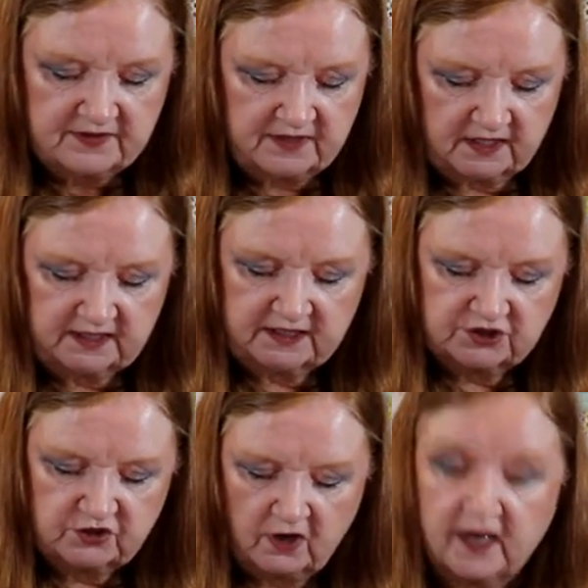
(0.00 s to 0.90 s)
The
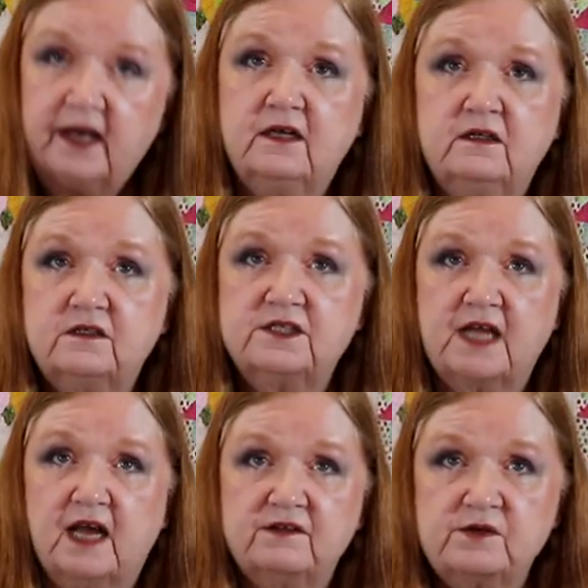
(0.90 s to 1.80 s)
little triangles,
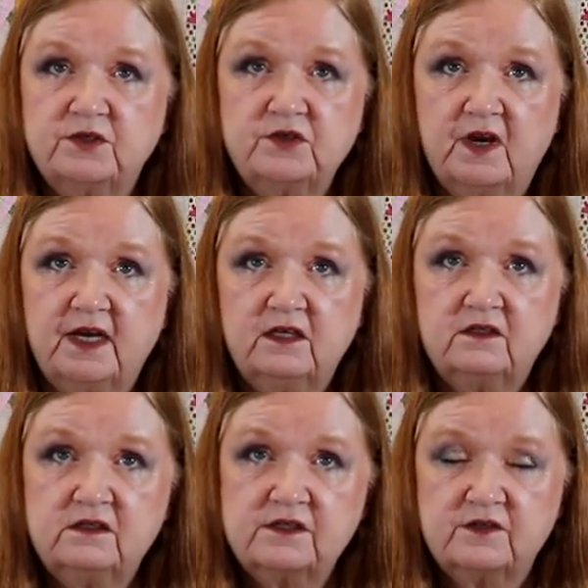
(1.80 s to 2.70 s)
the half-square
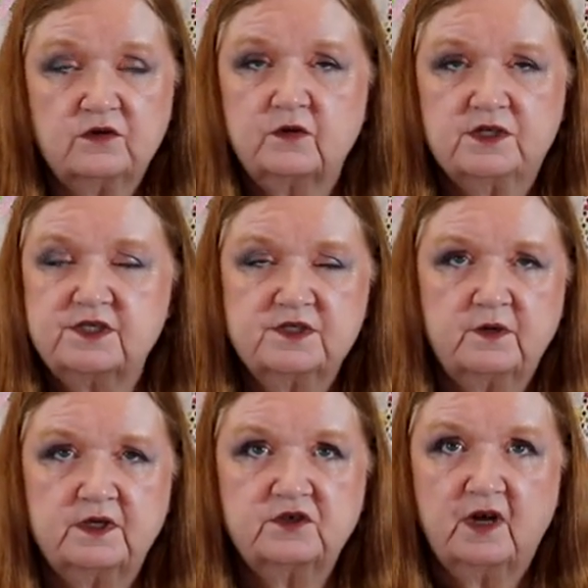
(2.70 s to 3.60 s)
triangles, the
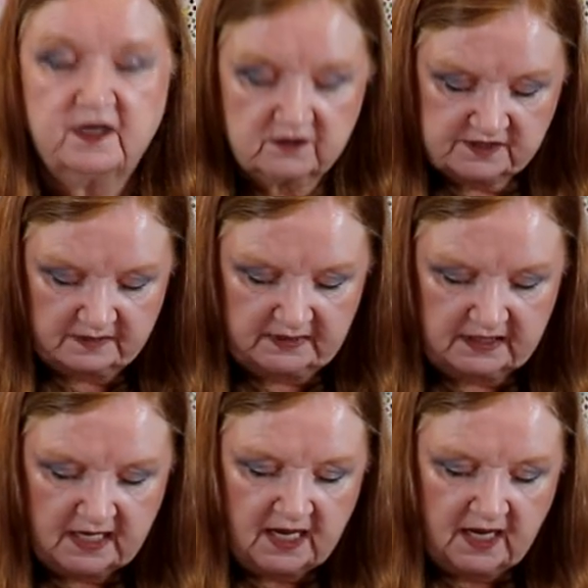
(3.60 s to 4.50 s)
quarter-square triangles, I
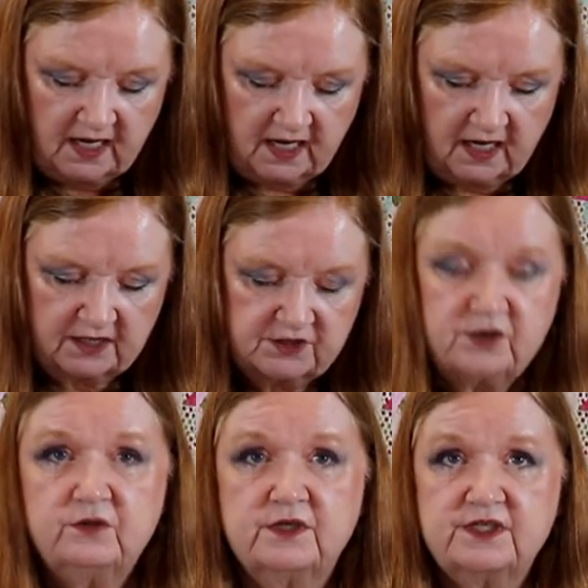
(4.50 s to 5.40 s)
mean, uh,
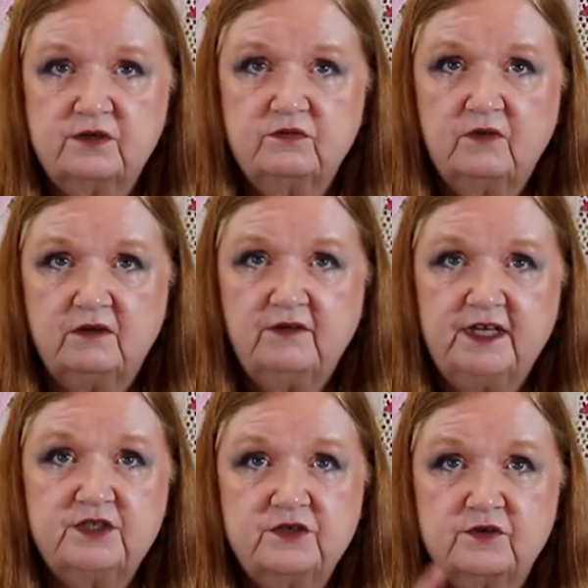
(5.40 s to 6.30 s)
two are sewn one
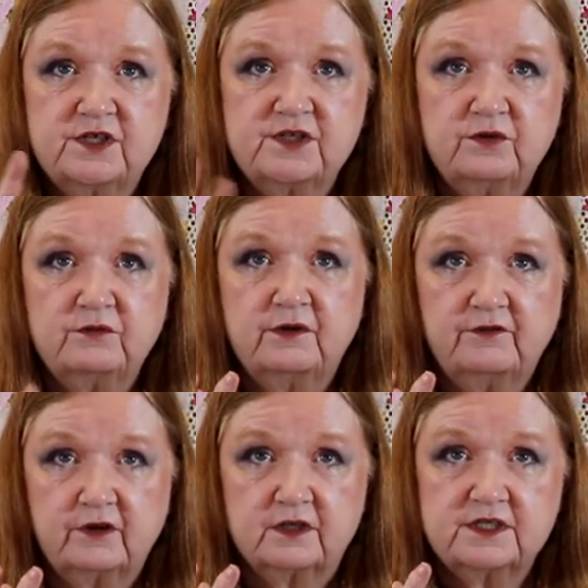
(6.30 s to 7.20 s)
way, two are sewn
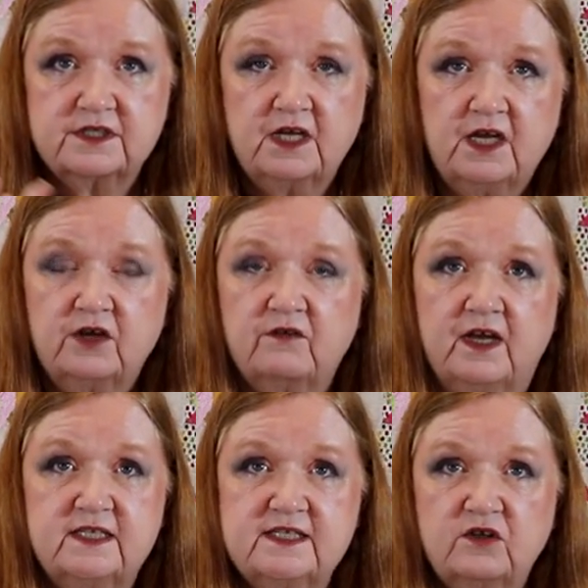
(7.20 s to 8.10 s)
reverse,
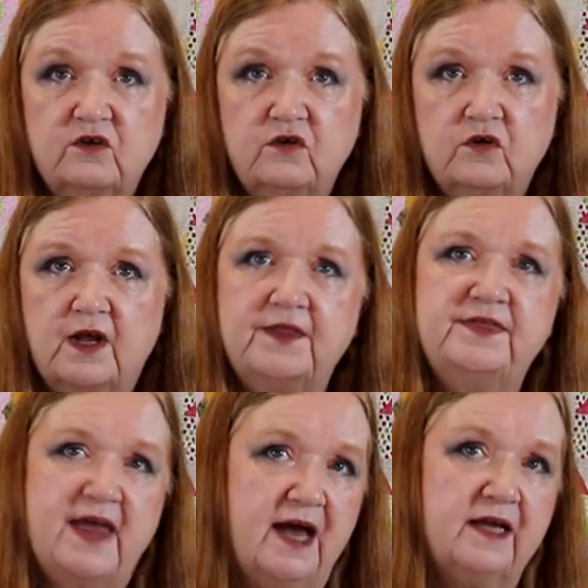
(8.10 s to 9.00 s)
right? So
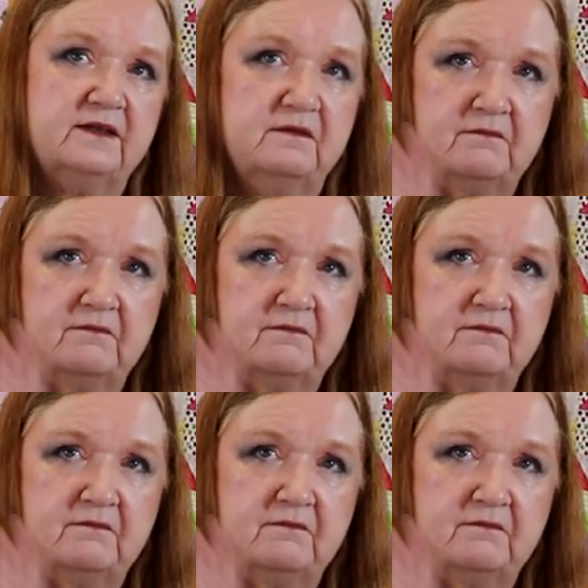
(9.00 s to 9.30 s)
that